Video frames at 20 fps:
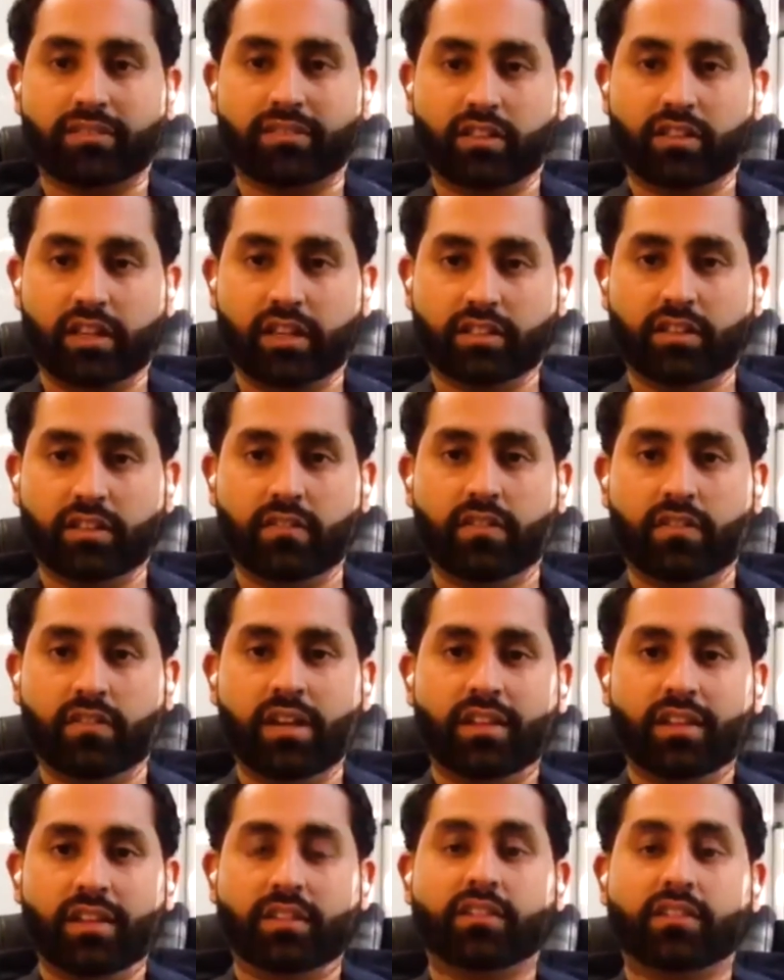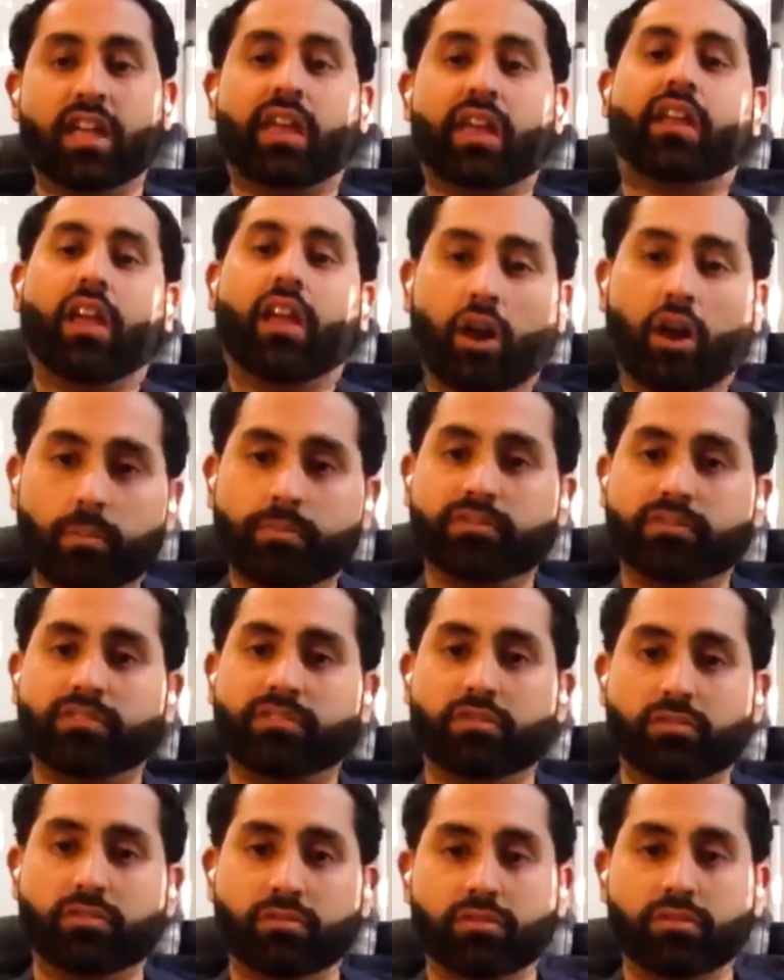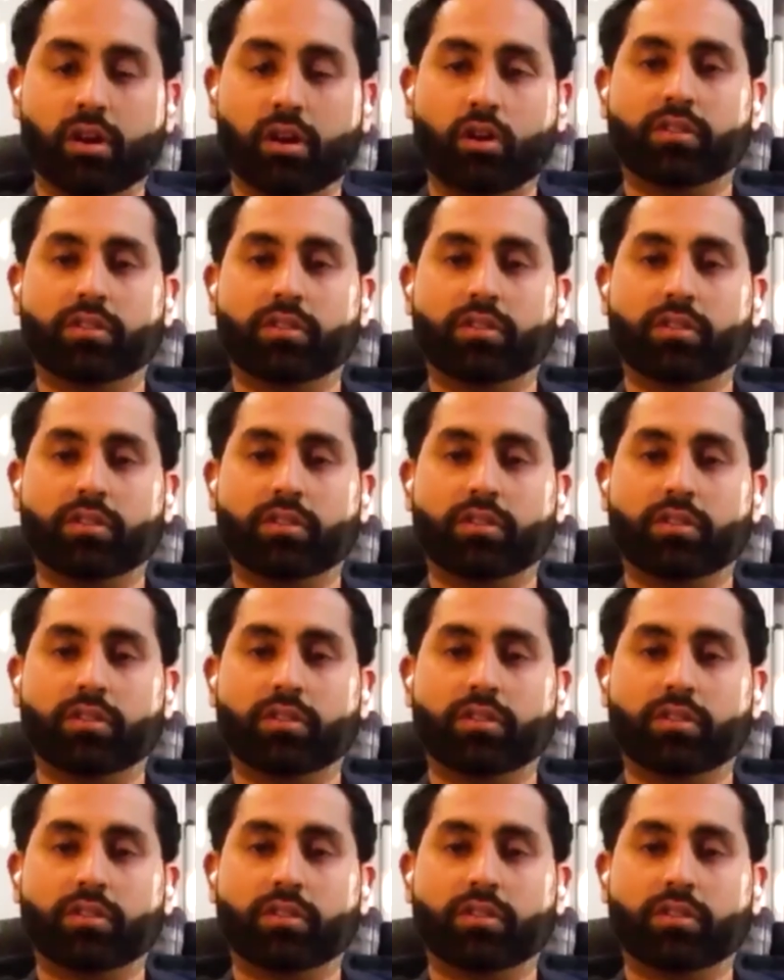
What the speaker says: collective, then that helps you